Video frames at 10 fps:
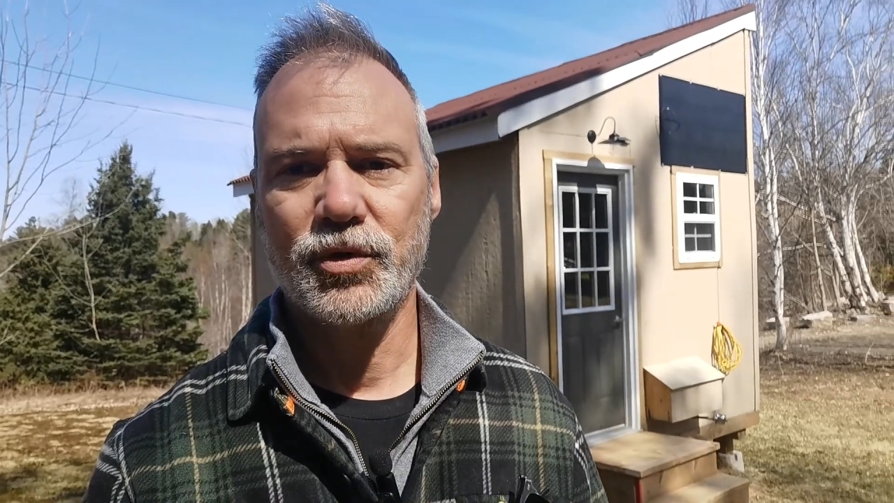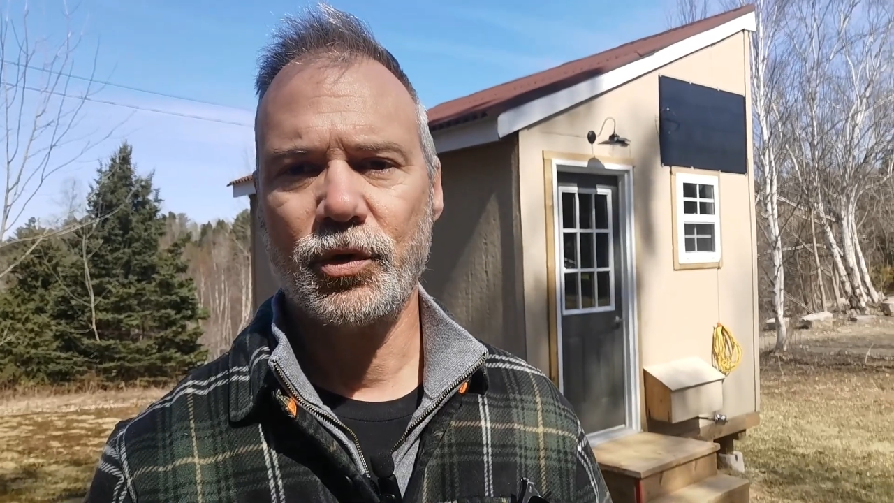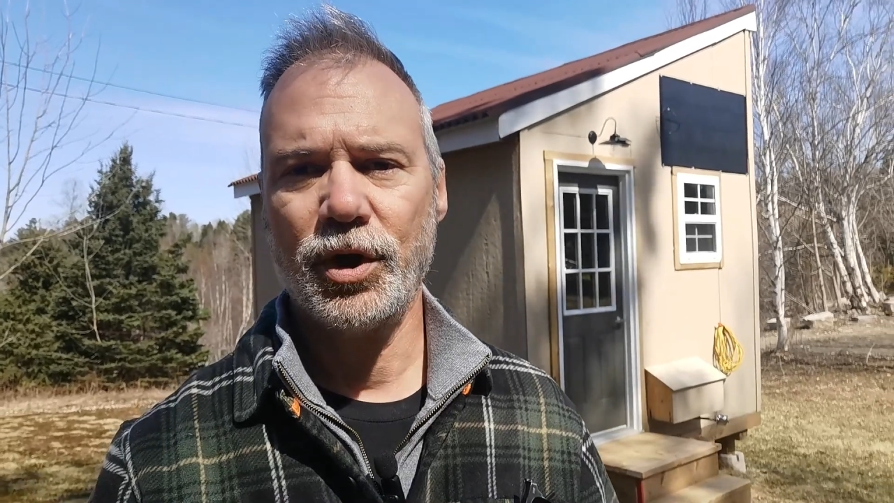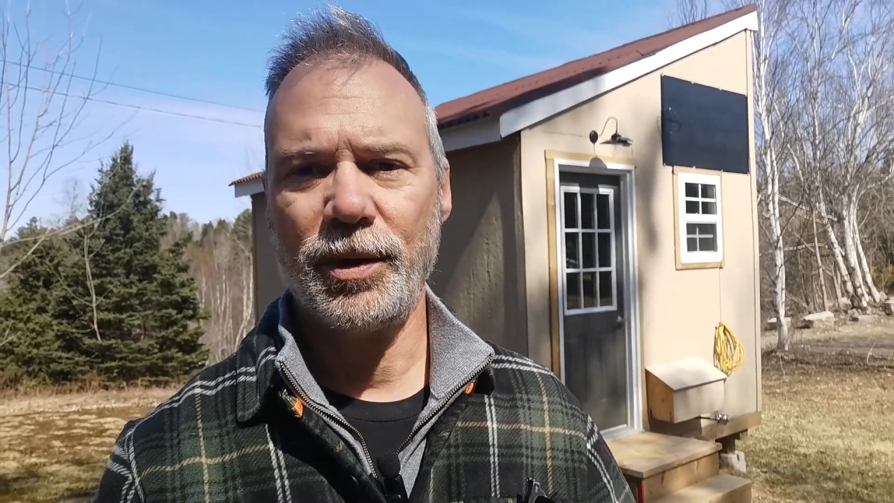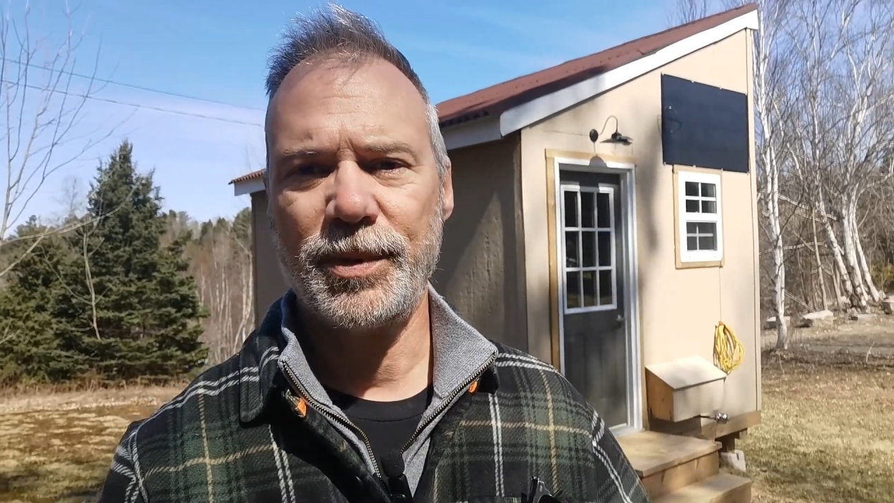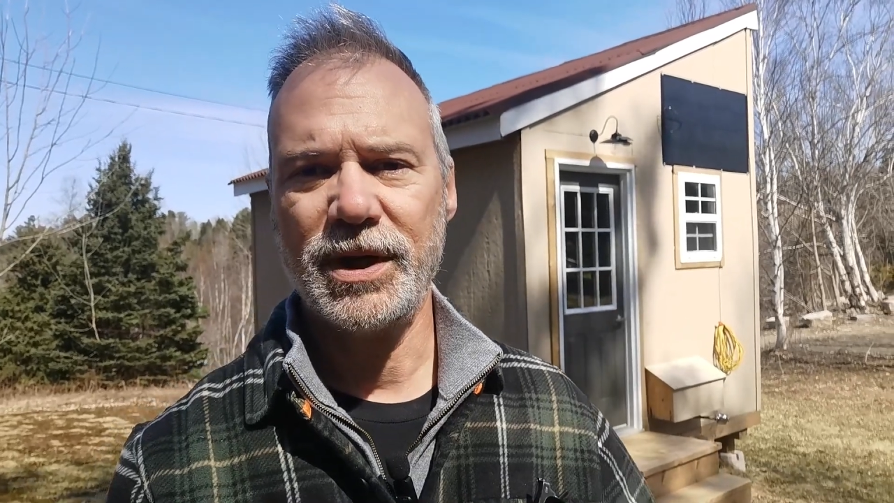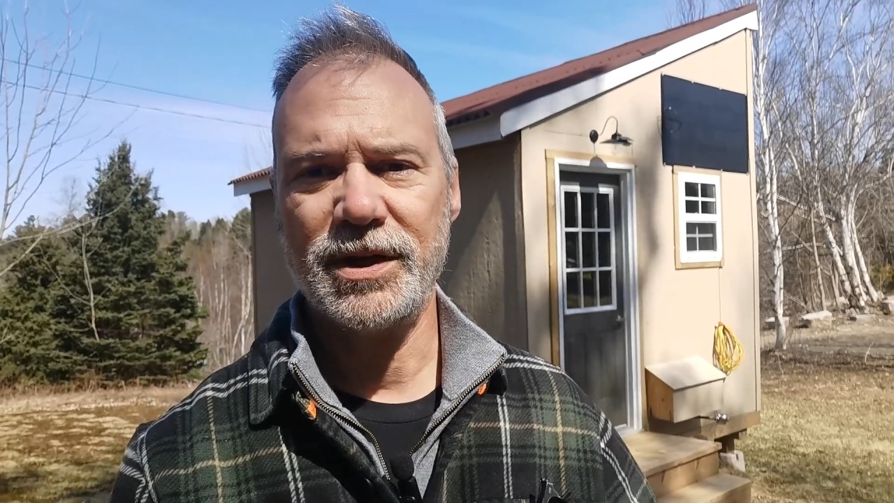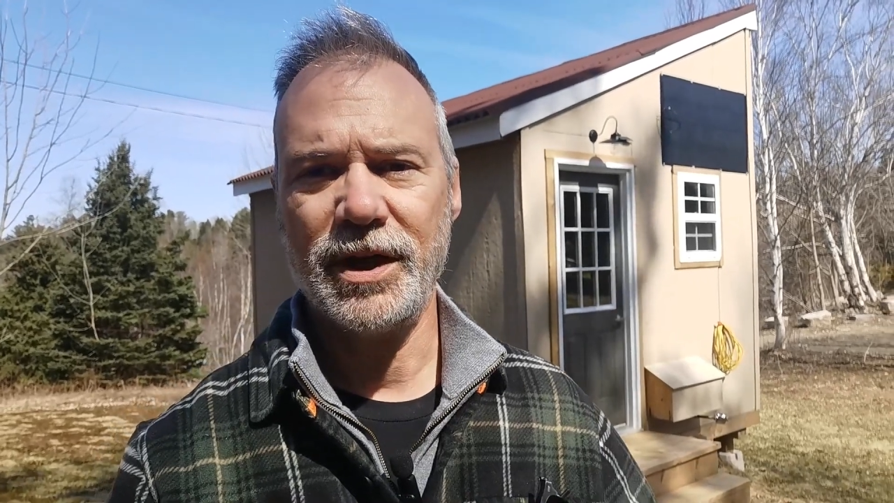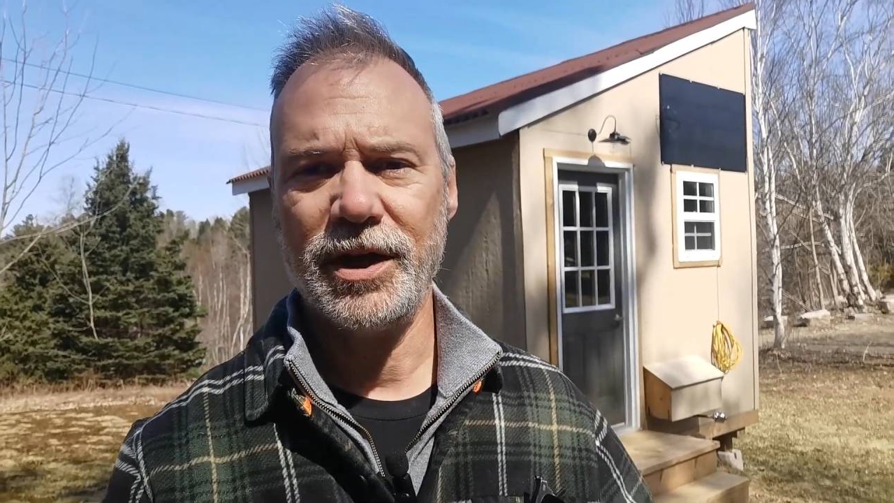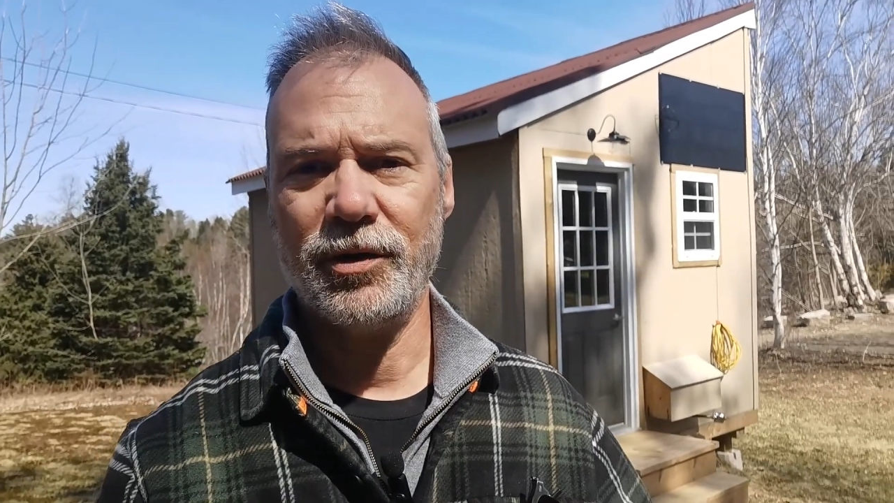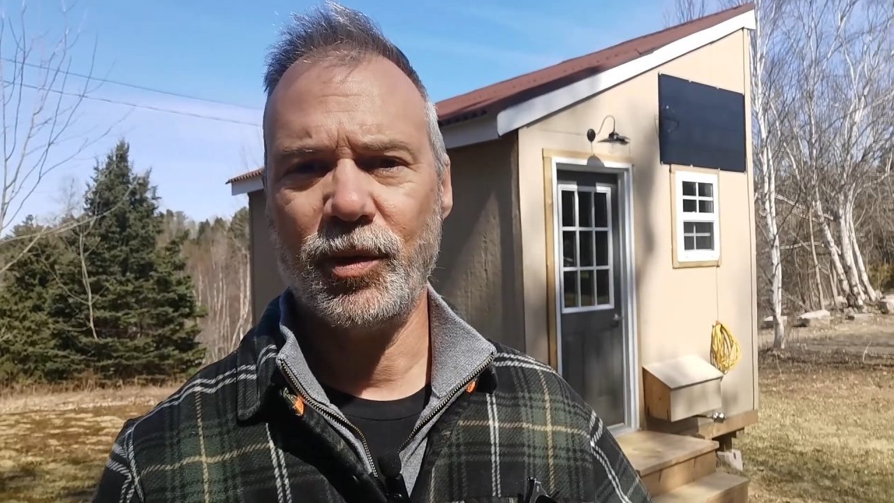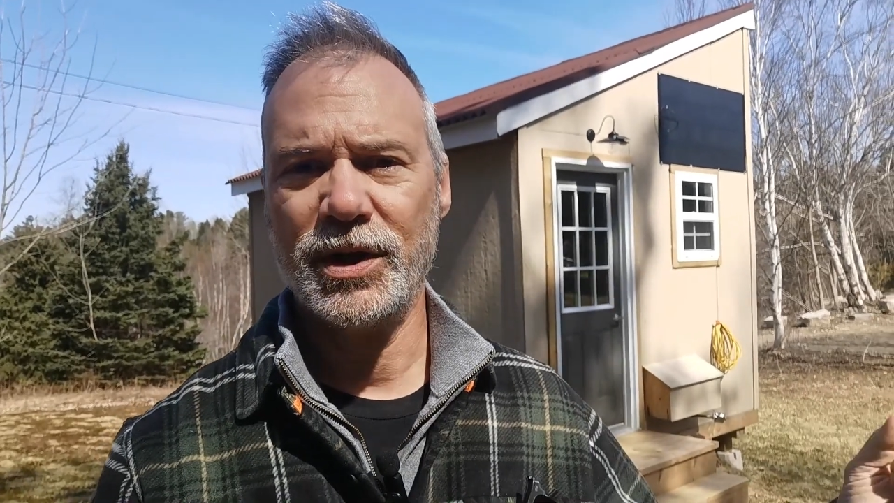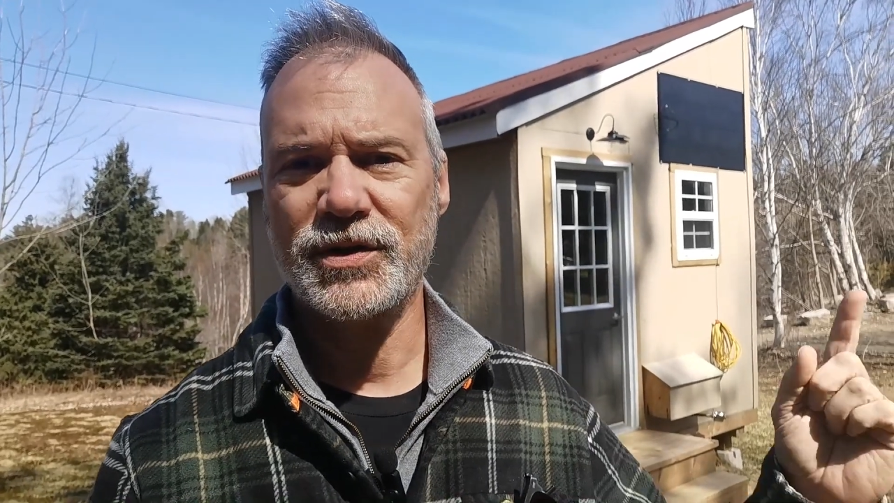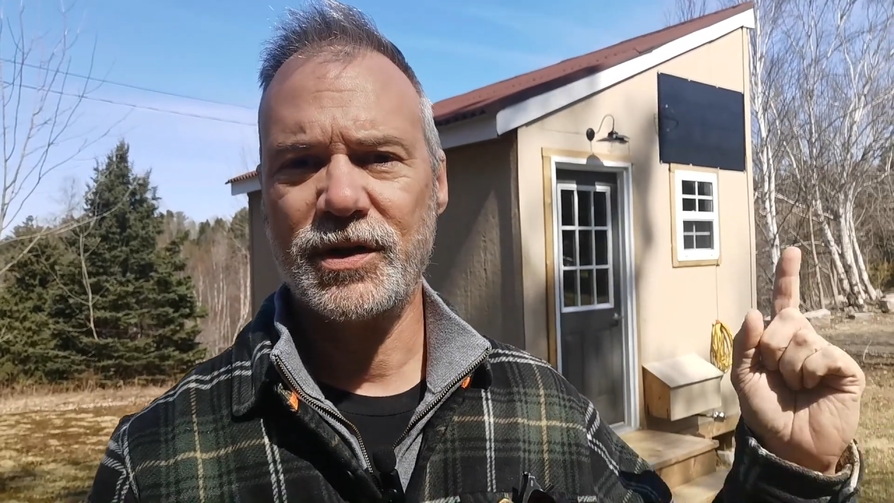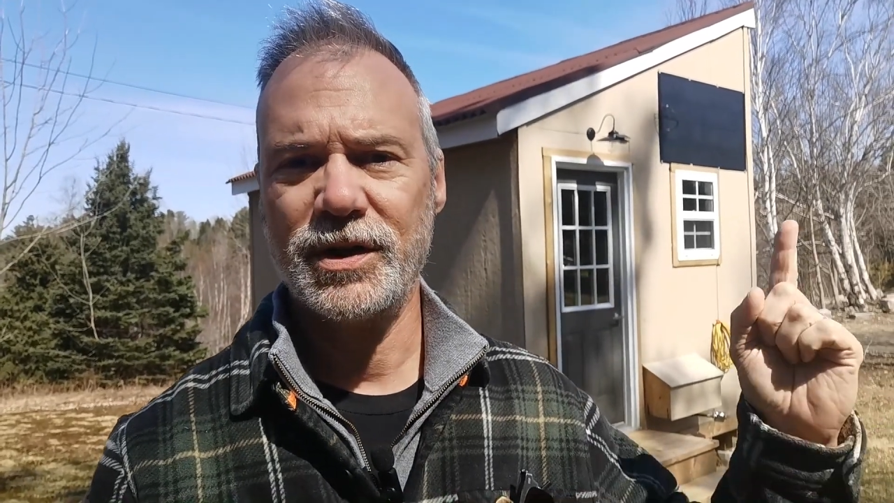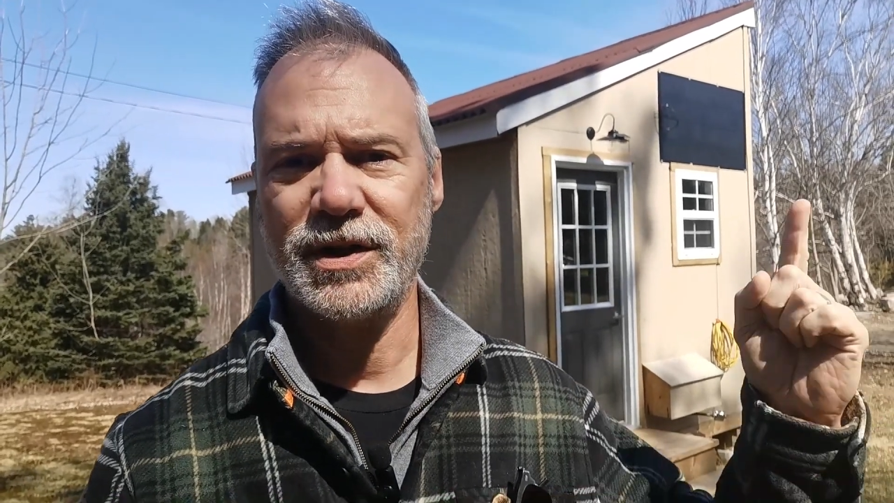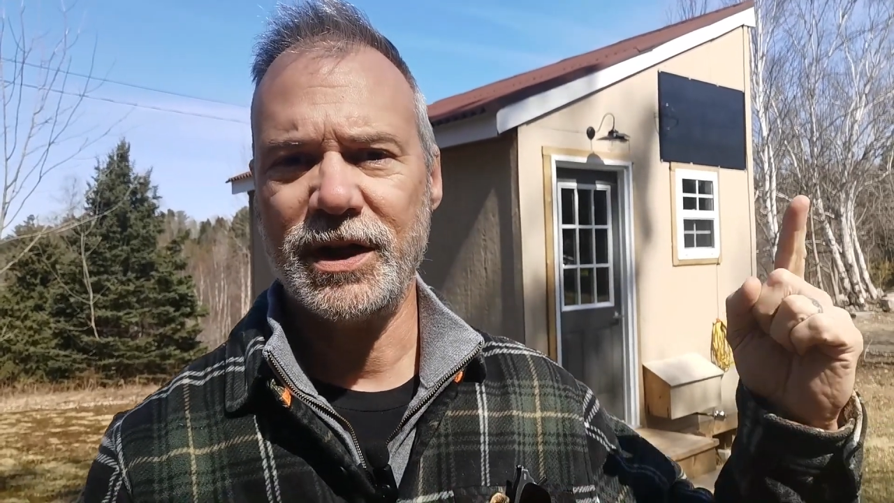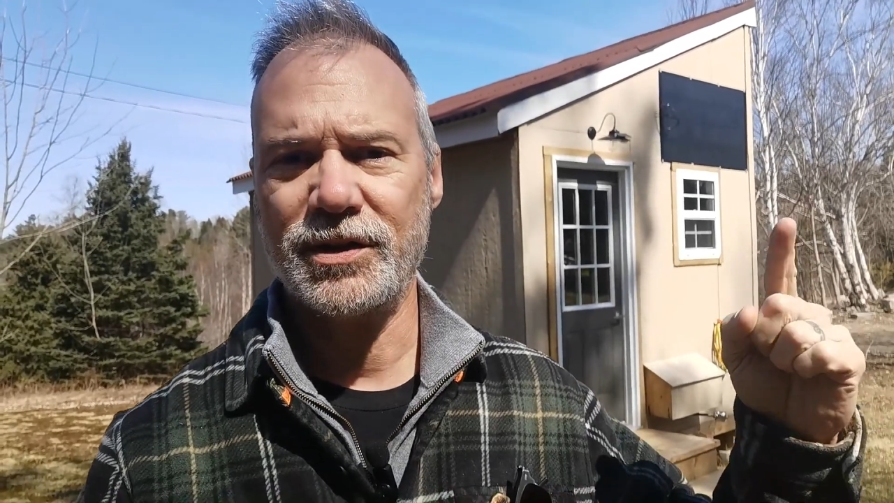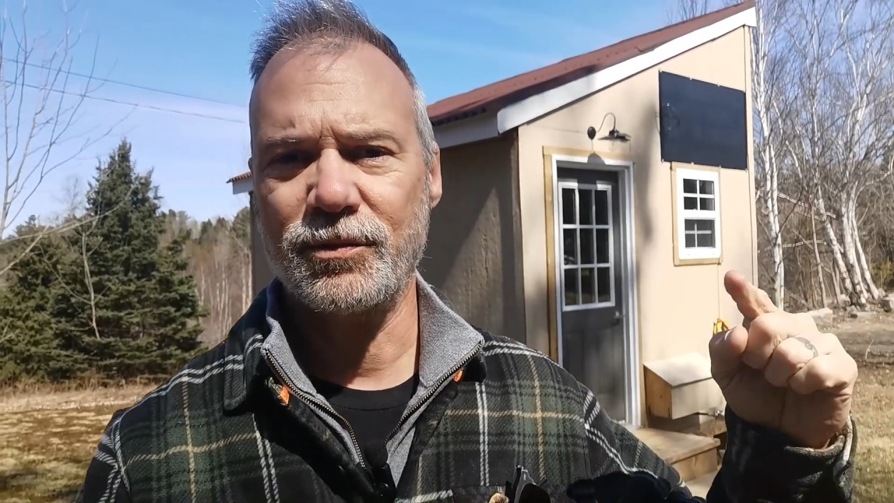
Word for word: short update today on what it's going to take